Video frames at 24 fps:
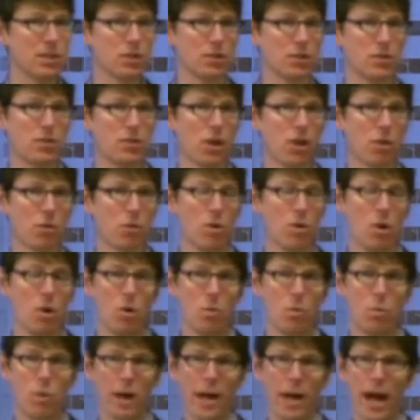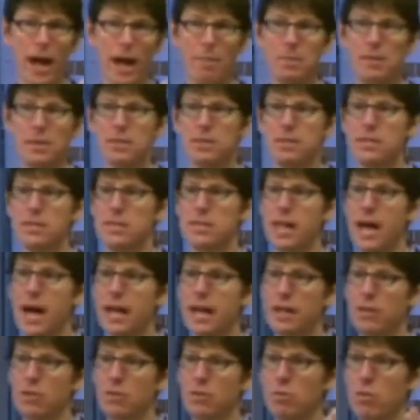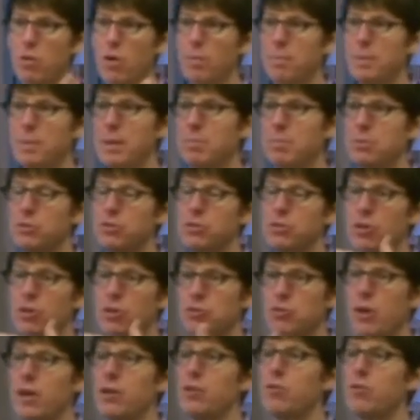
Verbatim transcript: And so what happens is that in the law, people start trying